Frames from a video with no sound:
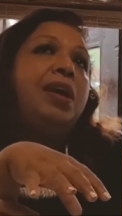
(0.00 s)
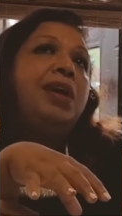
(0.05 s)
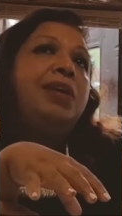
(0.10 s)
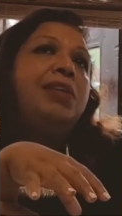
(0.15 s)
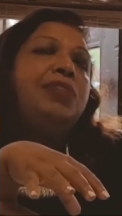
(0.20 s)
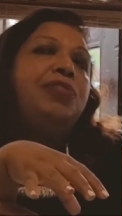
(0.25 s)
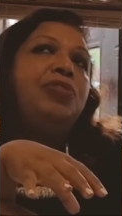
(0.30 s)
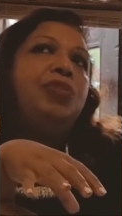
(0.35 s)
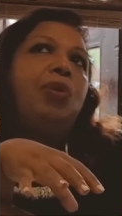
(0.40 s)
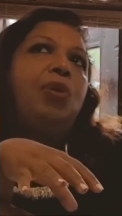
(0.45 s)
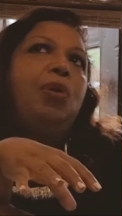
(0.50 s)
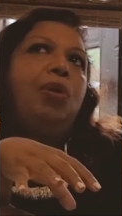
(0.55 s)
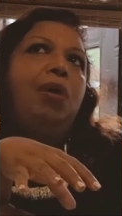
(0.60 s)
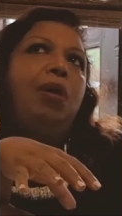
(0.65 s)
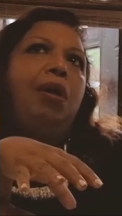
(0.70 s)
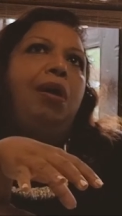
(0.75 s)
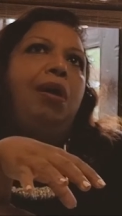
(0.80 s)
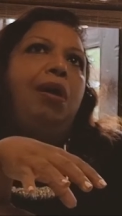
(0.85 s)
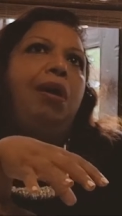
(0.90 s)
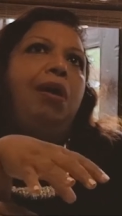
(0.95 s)
So,
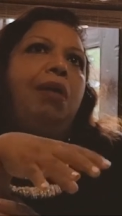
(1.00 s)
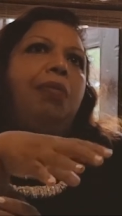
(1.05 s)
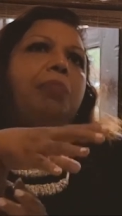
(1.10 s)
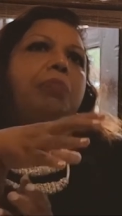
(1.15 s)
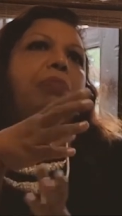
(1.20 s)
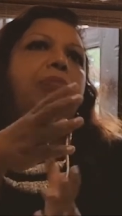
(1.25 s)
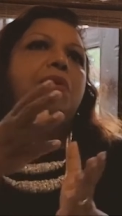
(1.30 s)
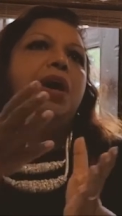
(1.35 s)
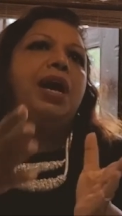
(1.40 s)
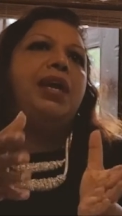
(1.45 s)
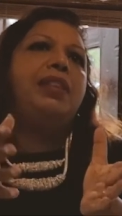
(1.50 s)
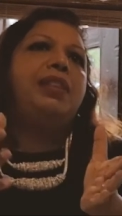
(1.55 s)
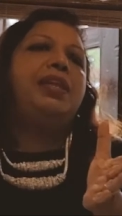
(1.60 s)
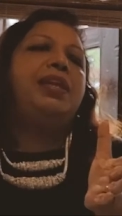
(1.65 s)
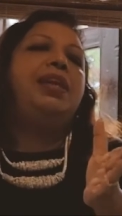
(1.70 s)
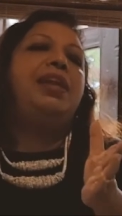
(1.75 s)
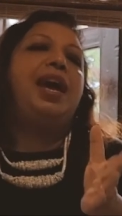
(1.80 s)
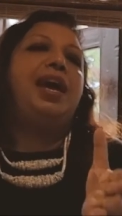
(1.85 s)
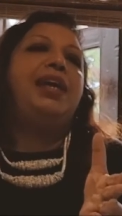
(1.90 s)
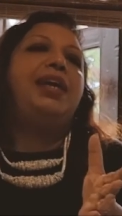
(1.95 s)
uh, I think
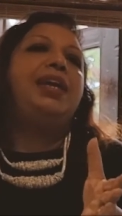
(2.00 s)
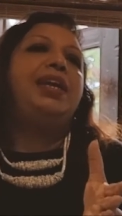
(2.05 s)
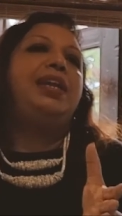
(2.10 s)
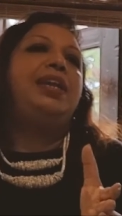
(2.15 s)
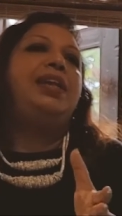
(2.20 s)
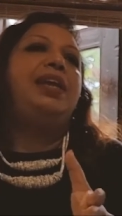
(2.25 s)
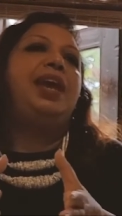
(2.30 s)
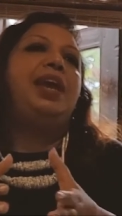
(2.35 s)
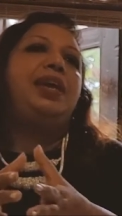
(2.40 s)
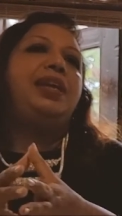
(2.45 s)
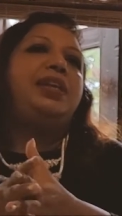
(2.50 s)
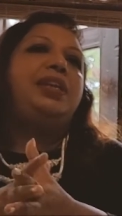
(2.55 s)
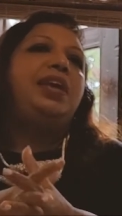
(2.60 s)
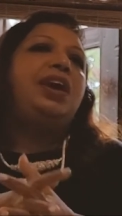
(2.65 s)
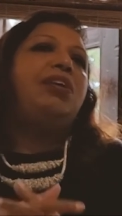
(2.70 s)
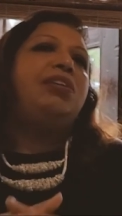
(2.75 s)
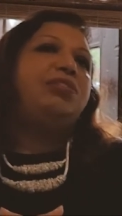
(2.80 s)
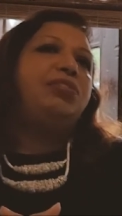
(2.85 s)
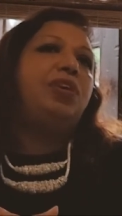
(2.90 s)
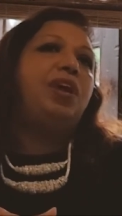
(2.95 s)
like India, India
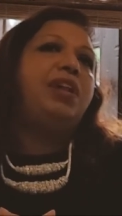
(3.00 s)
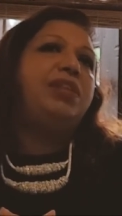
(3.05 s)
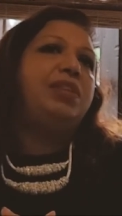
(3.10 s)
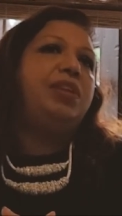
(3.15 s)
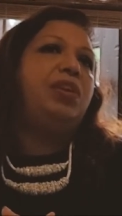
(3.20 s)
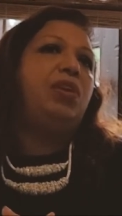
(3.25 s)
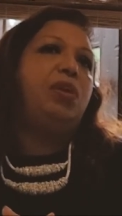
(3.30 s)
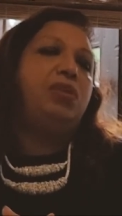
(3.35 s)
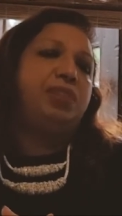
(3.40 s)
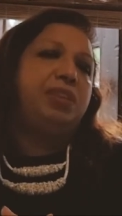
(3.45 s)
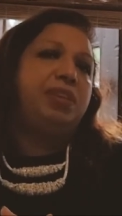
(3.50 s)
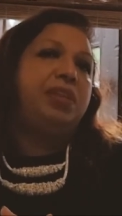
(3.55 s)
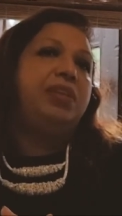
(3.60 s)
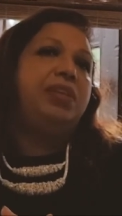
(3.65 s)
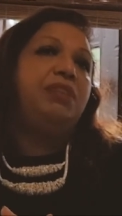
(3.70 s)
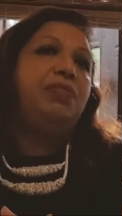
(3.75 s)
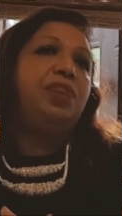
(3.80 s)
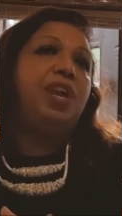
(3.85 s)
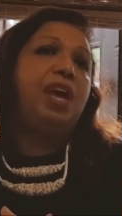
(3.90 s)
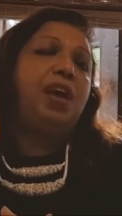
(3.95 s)
also has an
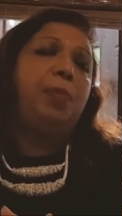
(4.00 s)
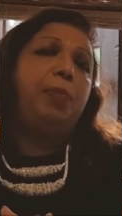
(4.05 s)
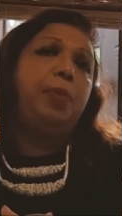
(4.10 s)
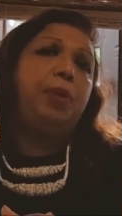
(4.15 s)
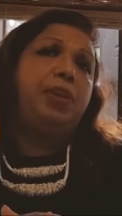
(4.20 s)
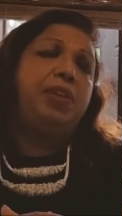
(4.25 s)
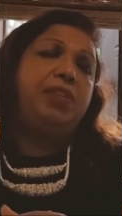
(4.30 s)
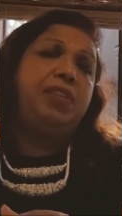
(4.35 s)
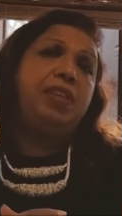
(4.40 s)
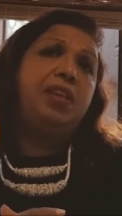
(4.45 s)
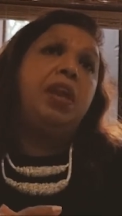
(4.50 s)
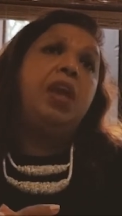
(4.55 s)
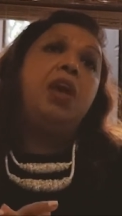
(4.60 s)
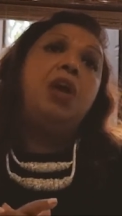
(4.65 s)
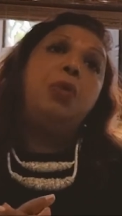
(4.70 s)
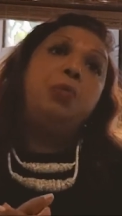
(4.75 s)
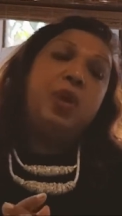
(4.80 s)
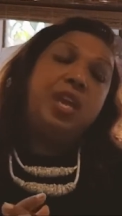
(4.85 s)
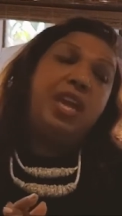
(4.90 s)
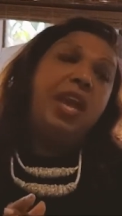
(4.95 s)
alternative care policy.
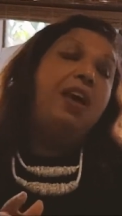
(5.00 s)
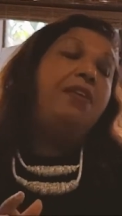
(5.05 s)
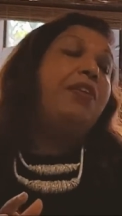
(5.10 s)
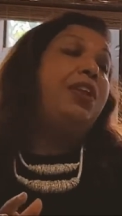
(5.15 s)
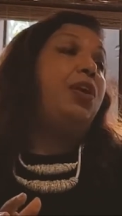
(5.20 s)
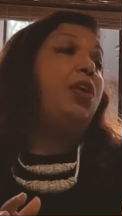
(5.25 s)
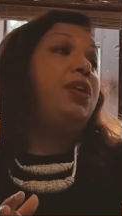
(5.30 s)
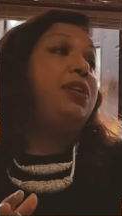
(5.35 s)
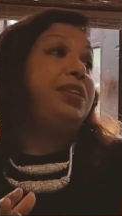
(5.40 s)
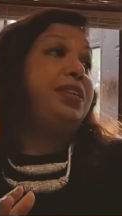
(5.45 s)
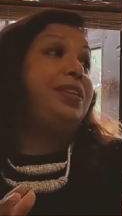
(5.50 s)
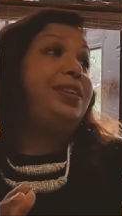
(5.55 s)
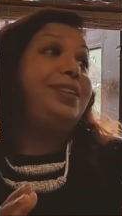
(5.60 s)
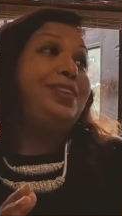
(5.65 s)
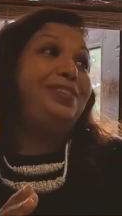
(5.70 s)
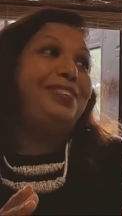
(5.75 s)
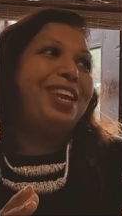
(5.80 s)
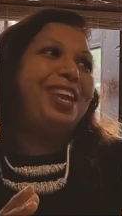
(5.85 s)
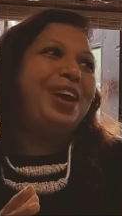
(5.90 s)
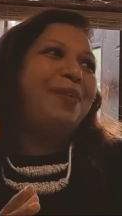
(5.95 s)
We have an
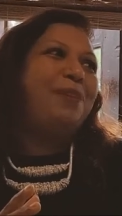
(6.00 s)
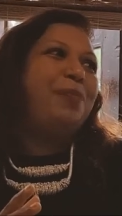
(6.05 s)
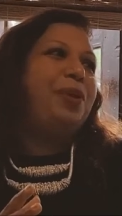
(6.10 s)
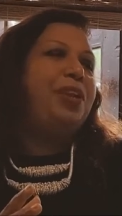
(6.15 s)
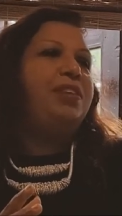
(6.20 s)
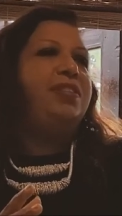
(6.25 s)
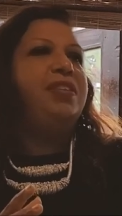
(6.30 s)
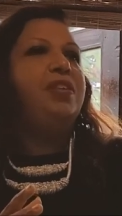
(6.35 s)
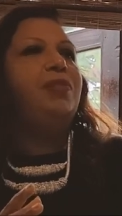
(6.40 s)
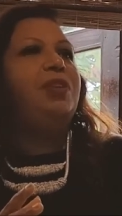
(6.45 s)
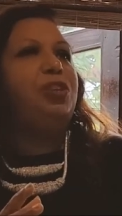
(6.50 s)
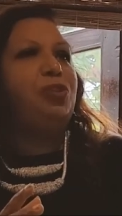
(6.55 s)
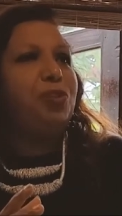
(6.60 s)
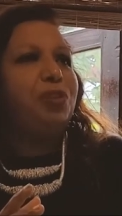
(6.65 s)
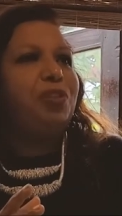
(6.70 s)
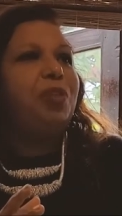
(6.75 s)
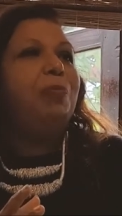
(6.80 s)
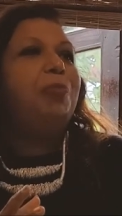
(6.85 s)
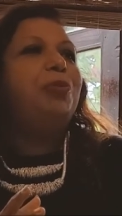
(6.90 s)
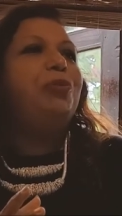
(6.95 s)
alternative care policy which was
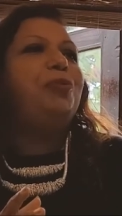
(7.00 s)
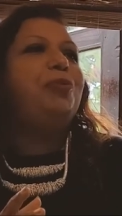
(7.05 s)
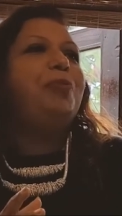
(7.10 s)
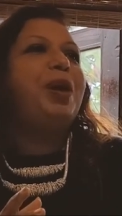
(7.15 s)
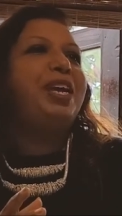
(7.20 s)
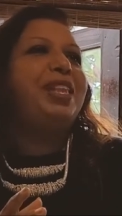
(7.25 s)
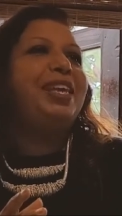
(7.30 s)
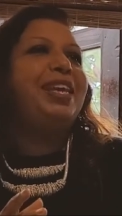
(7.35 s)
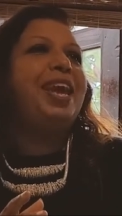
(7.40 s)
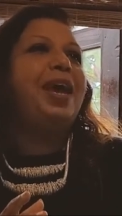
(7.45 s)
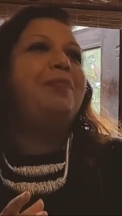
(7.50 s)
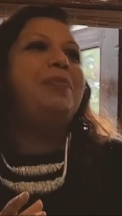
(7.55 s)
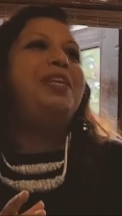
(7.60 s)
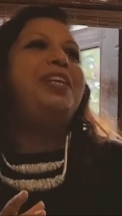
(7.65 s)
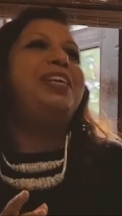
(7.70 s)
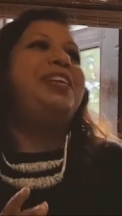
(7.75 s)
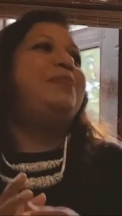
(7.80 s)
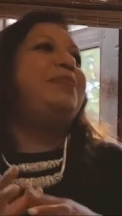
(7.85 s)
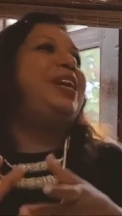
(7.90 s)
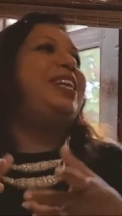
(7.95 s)
approved by the
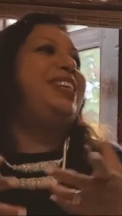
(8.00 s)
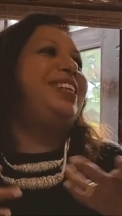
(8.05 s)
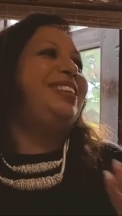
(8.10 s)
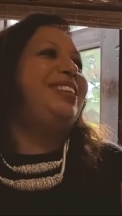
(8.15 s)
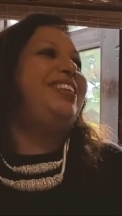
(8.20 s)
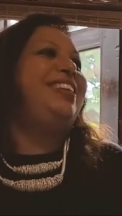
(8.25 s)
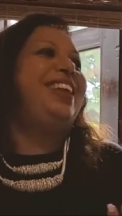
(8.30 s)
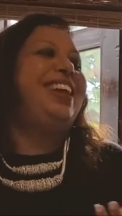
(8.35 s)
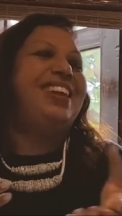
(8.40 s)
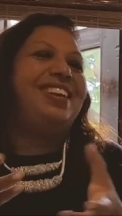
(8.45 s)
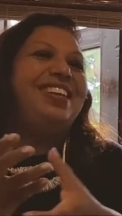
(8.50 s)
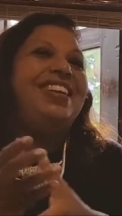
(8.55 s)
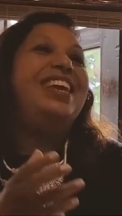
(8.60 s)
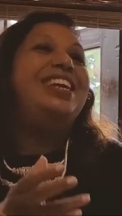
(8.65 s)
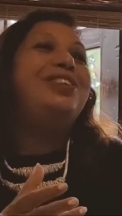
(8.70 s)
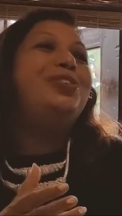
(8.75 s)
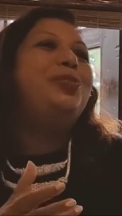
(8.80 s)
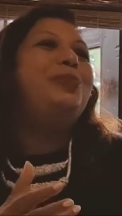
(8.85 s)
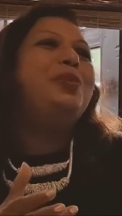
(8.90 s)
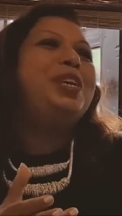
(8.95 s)
cabinet but is
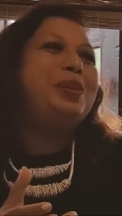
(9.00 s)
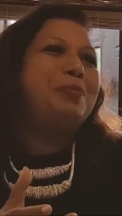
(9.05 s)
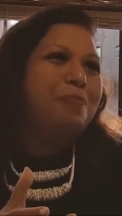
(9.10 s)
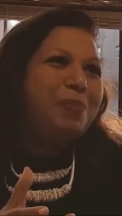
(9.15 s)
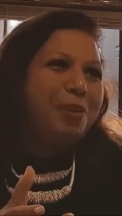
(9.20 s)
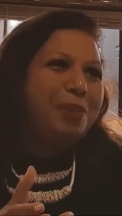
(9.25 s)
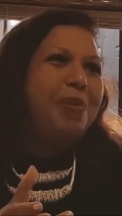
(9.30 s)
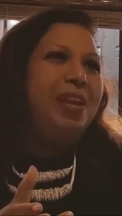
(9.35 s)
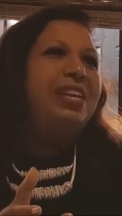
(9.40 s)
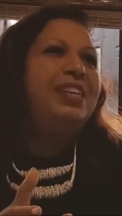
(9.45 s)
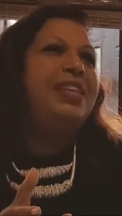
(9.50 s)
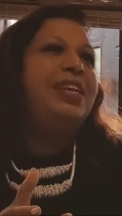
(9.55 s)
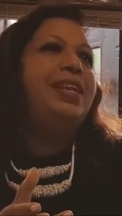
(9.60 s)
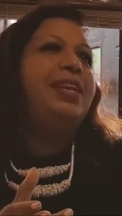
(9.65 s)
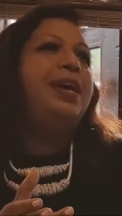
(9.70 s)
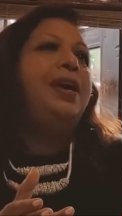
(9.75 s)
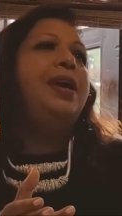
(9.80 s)
yet to be implemented.